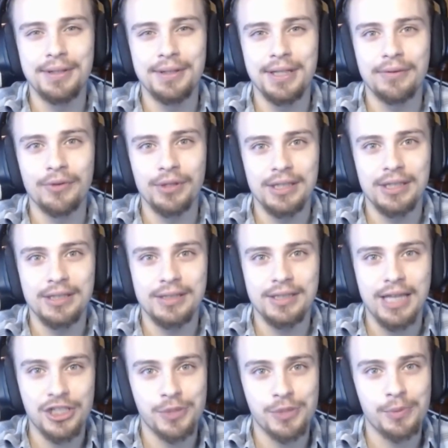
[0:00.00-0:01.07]
they really
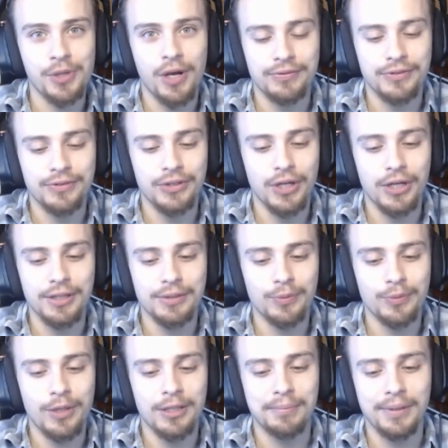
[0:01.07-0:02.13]
catch me off guard
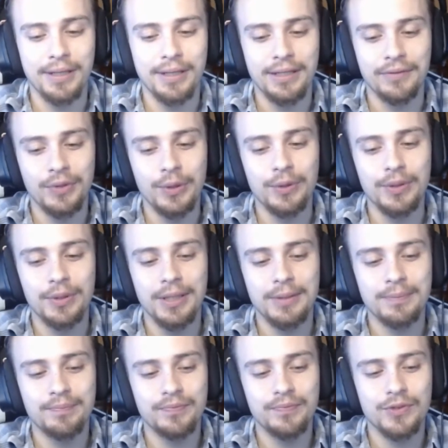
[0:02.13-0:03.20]
while I'm playing a video
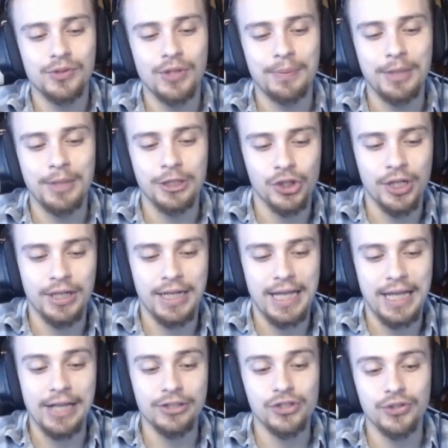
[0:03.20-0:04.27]
game, so I'm not sure how to
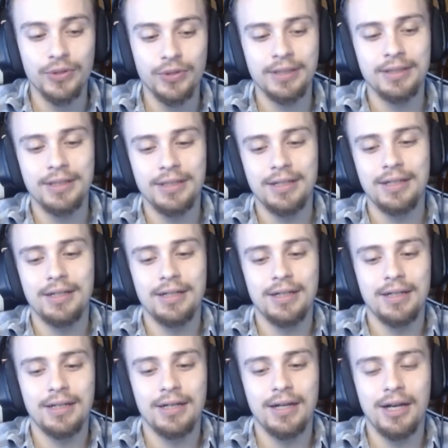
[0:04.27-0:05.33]
answer it.
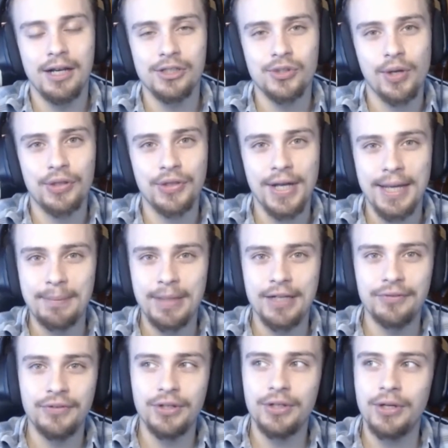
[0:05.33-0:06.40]
So I thought I'd make
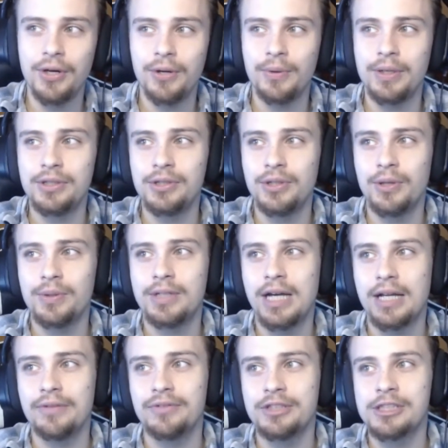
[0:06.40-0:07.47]
a video and, you know,
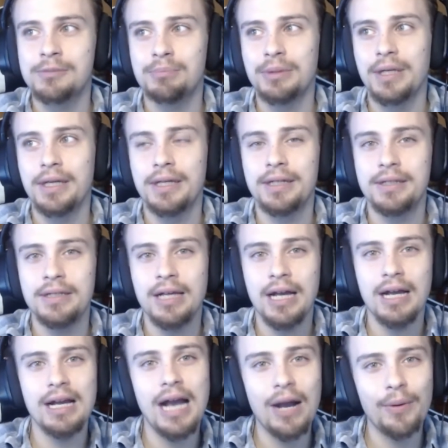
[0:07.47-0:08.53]
kind of explain
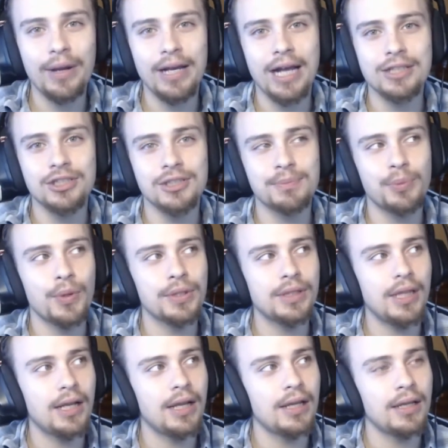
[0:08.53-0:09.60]
how I got to the point
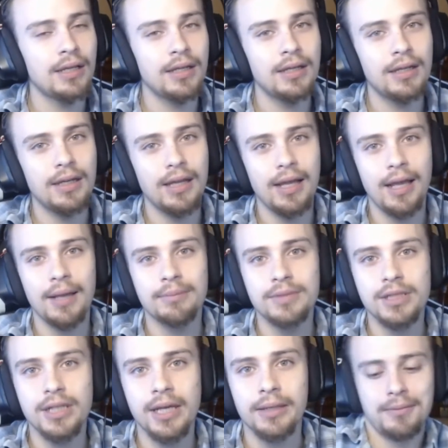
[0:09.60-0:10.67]
that I am
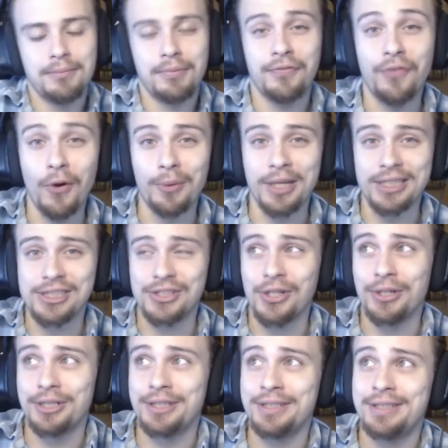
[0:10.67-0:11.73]
today. Before we get
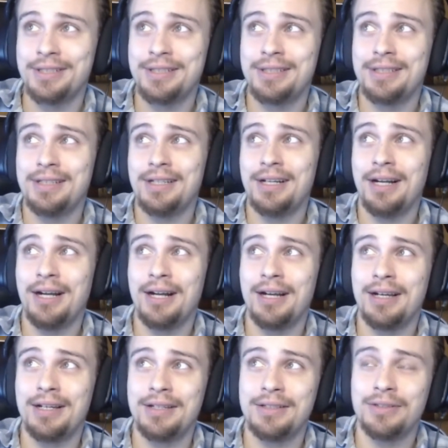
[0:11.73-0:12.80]
started,
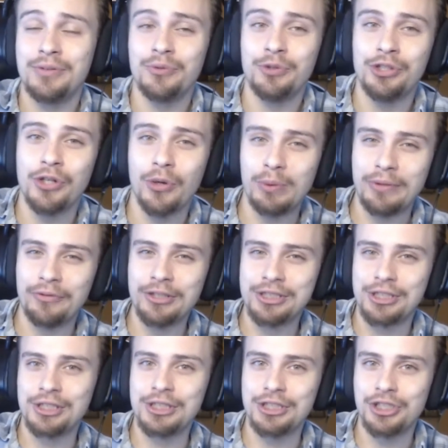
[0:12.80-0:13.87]
you know, we
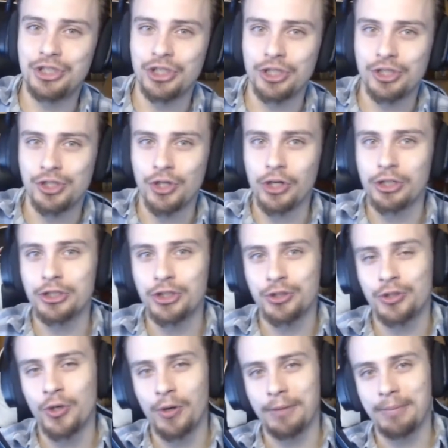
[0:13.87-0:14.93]
recently just started
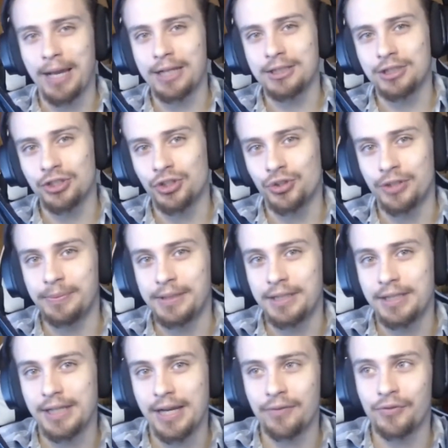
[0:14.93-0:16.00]
going back to
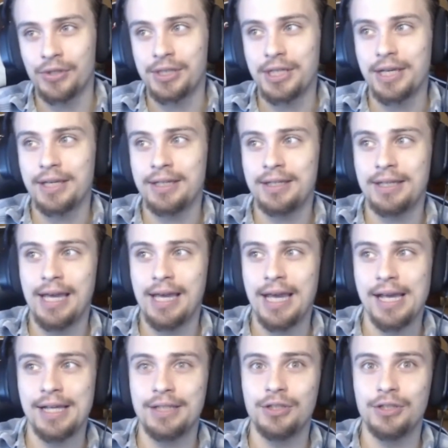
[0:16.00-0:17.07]
streaming every day,
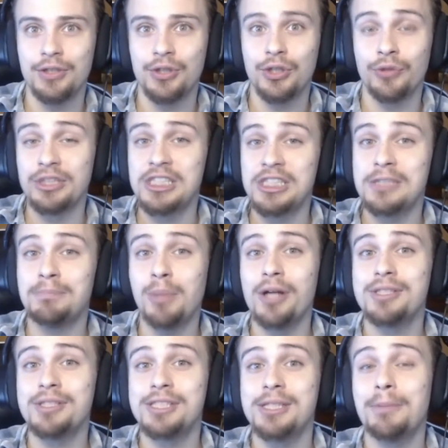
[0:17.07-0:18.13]
and the
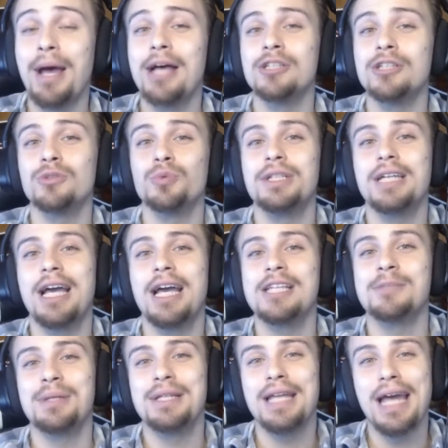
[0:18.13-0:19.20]
response in the past week has
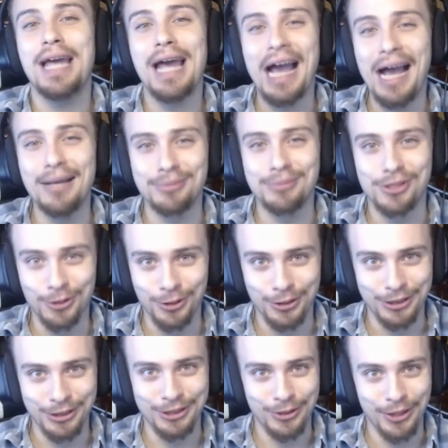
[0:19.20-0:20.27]
been
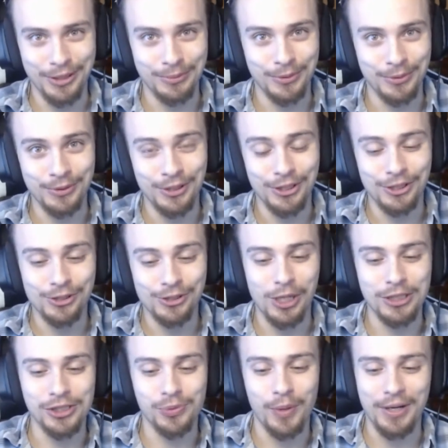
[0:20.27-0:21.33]
absolutely incredible. So
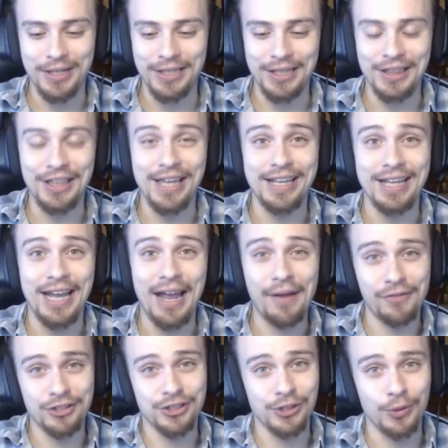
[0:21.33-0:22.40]
I just wanted to thank
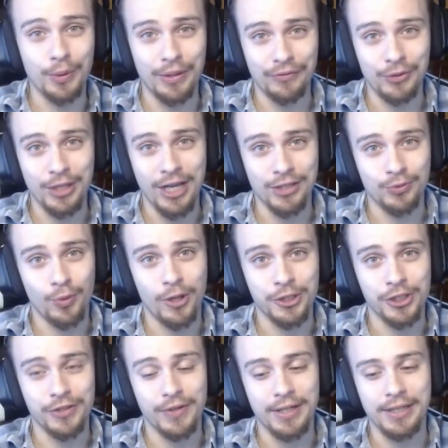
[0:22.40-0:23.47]
every single one of you guys
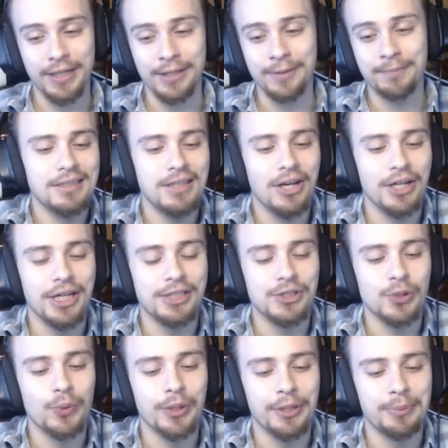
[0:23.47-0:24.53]
watching right now. Okay,
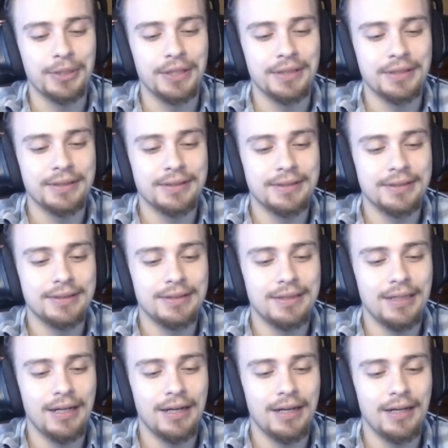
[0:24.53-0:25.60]
so where to begin?
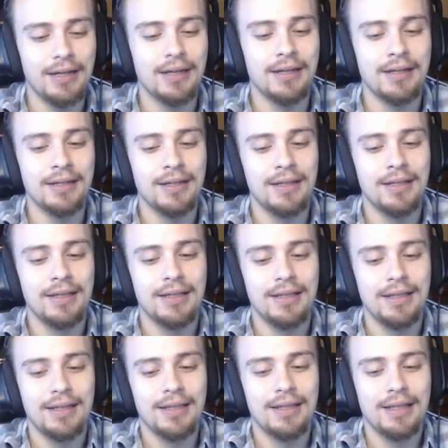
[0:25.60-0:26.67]

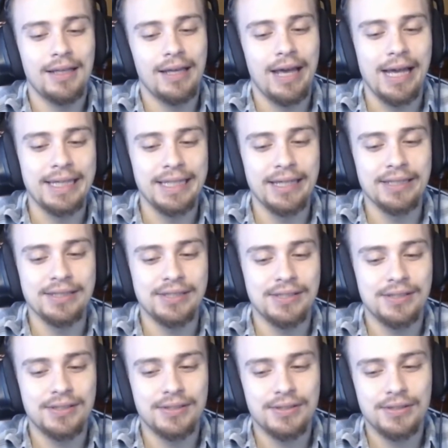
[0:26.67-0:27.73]
I
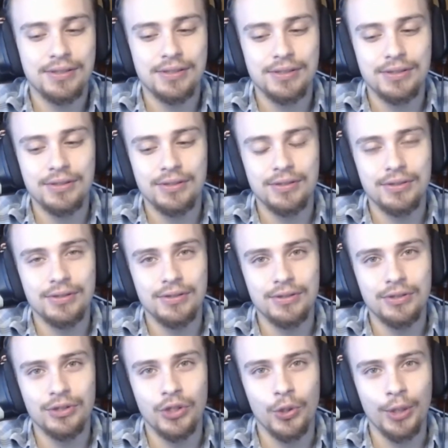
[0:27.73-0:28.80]
guess,
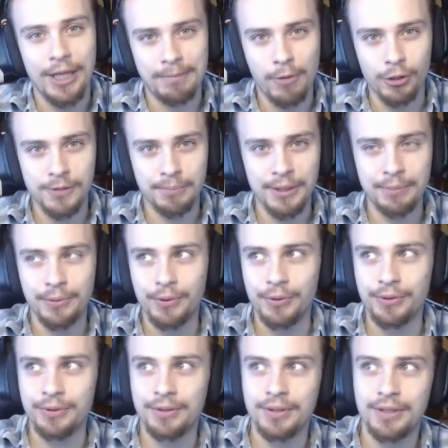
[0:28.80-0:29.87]
you know, like most
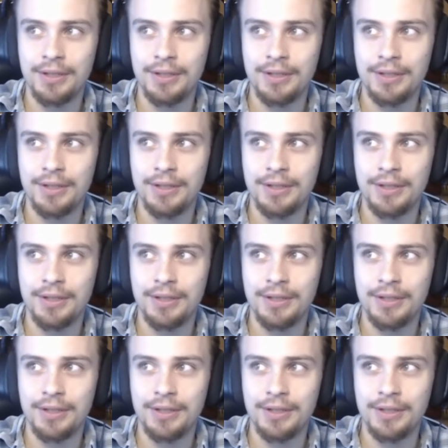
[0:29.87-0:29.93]
people,